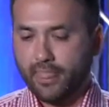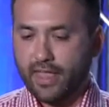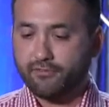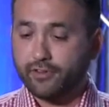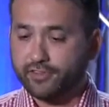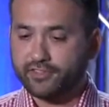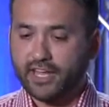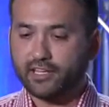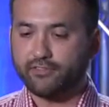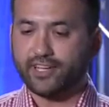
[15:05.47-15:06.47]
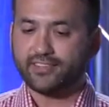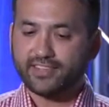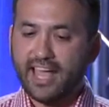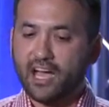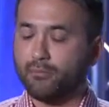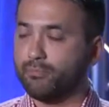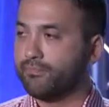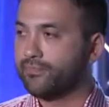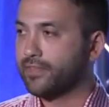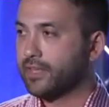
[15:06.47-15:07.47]
And for the sake of an exam,
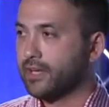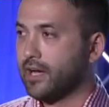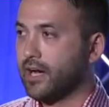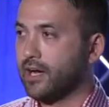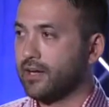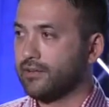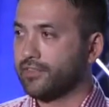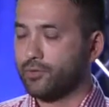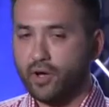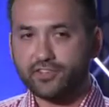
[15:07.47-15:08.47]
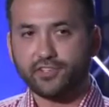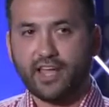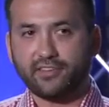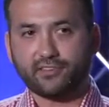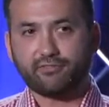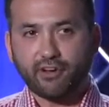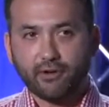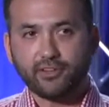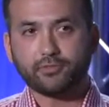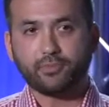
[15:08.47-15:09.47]
the question has a
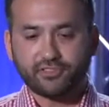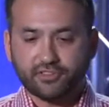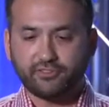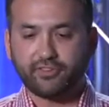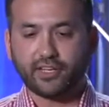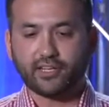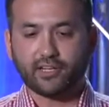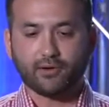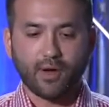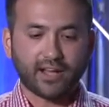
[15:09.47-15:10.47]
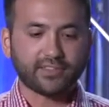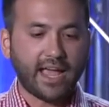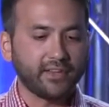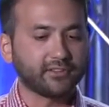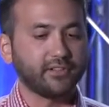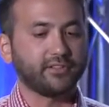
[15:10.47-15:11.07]
very specific correct answer.